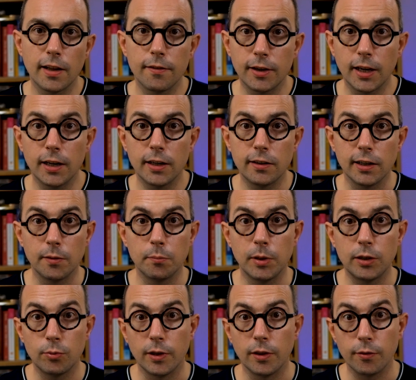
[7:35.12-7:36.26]
navigating
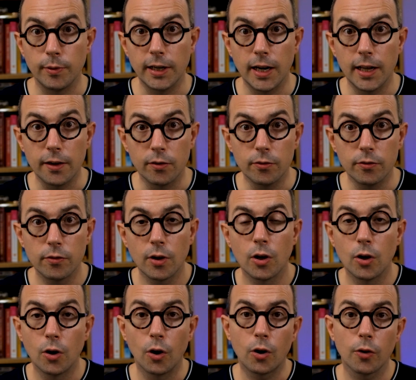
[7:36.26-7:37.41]
between 3 layers,
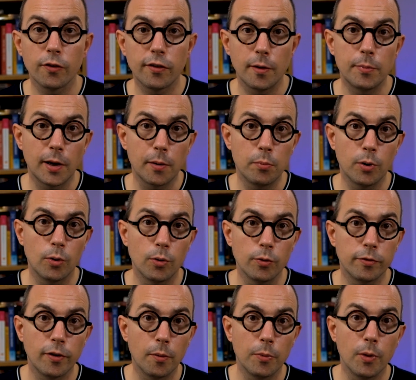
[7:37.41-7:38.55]
a concept I borrow
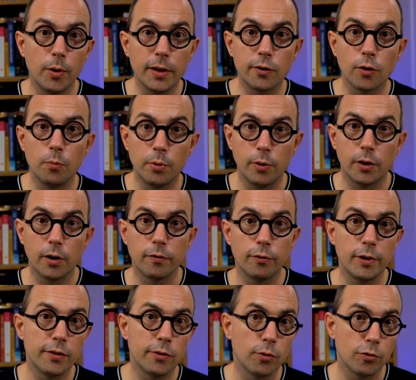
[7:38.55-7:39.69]
from the Little Book of
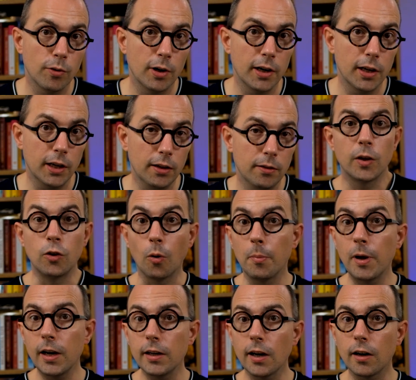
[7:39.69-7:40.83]
Research Writing. Your
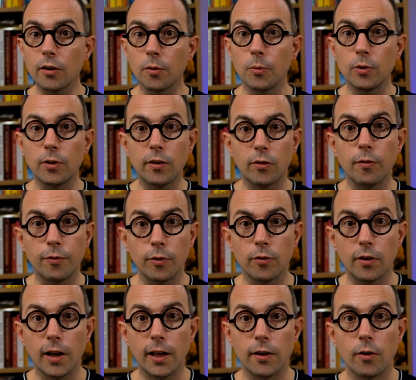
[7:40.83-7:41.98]
main argument is the
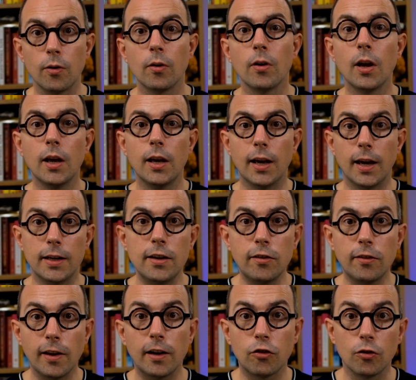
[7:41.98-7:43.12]
first layer, and
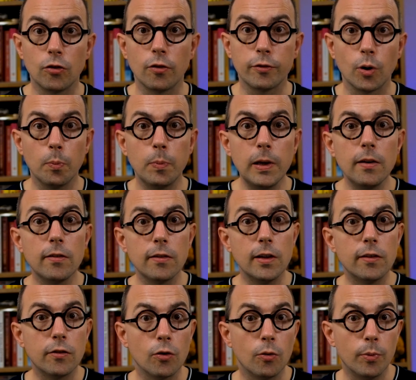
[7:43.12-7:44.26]
each section of your piece
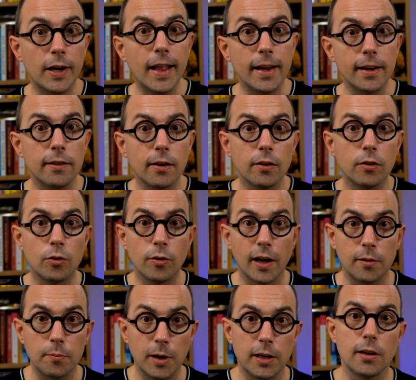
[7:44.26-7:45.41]
needs to relate to
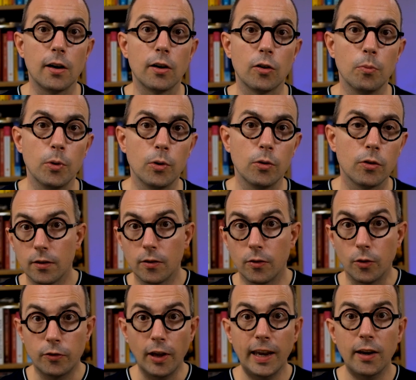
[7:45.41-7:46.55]
that main argument.
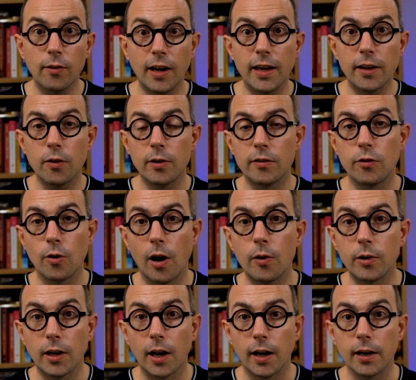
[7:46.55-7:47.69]
The second layer is your
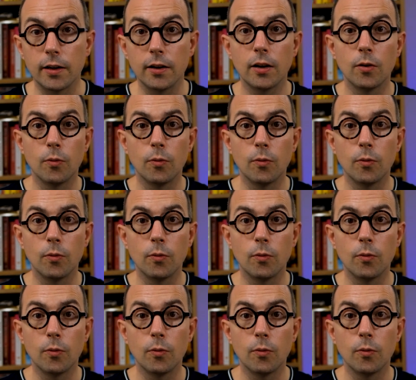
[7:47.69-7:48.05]
outline